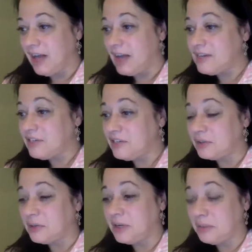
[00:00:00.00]
I
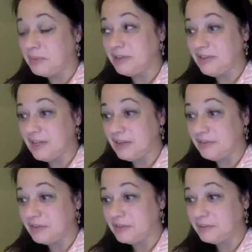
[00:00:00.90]
too must
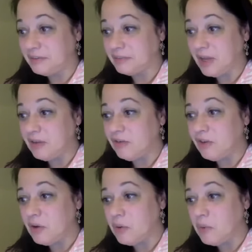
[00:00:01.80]
give, and
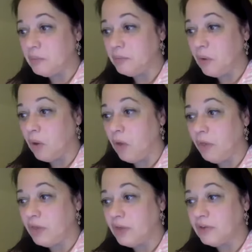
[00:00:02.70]
so all
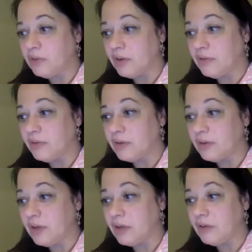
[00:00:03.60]
things are given
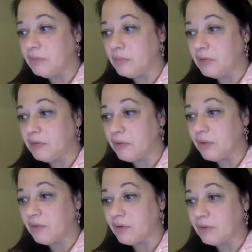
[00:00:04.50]
unto me
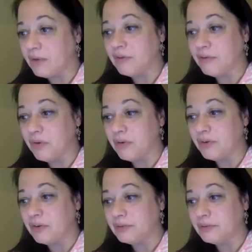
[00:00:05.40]
forever and
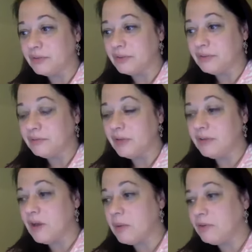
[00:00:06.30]
forever.
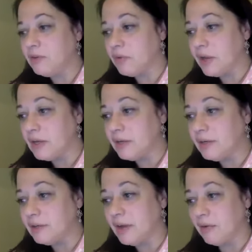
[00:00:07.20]
As I was created,
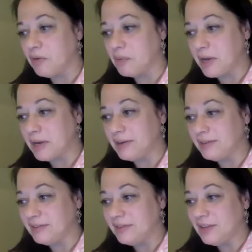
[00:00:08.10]
I remain.
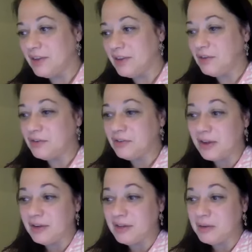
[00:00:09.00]
Your
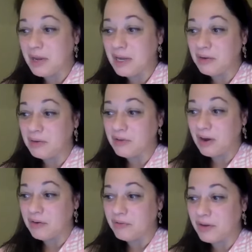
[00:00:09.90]
Son can make no
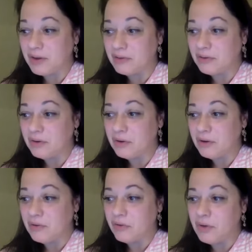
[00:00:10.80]
sacrifice,
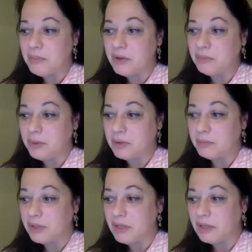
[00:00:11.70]
for he must be
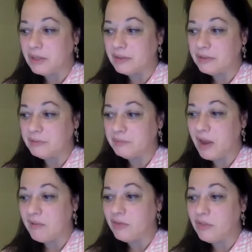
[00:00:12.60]
complete,
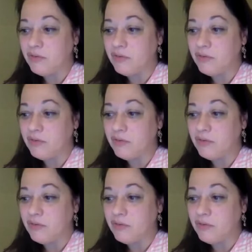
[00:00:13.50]
having the